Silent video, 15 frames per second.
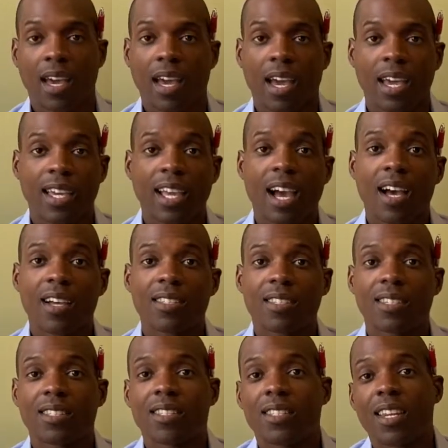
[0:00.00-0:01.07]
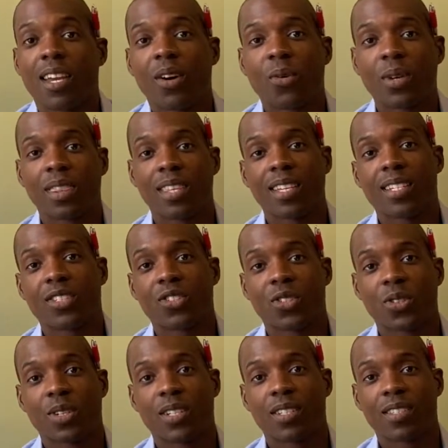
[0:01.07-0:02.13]
Hey guys, it's Dale with The
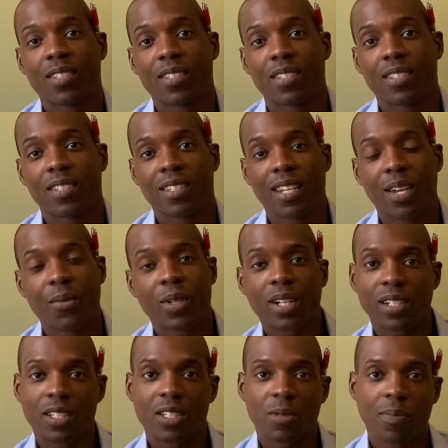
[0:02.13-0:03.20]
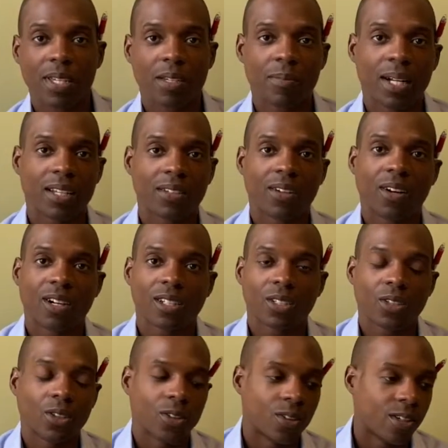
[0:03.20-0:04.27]
Insurance. Today we're going to speak about an
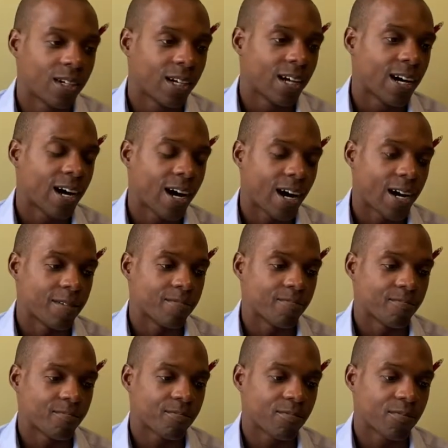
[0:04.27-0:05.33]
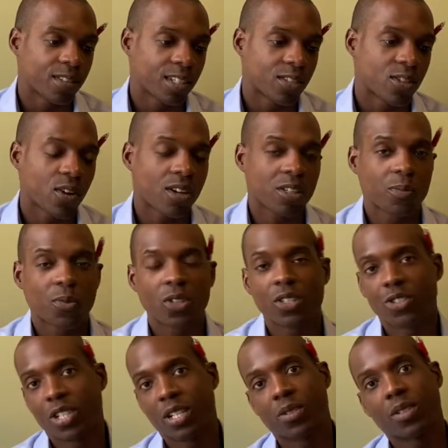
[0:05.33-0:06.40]
article that talks more
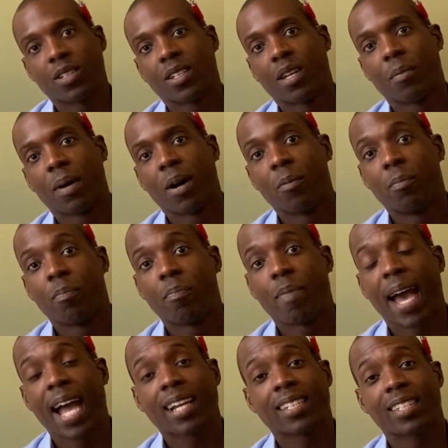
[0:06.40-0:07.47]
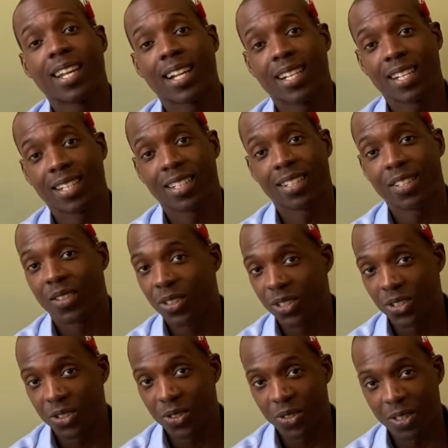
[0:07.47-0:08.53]
generally about backdating your
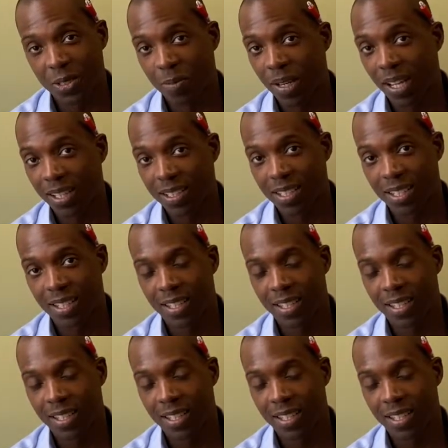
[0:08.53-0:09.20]
insurance policy.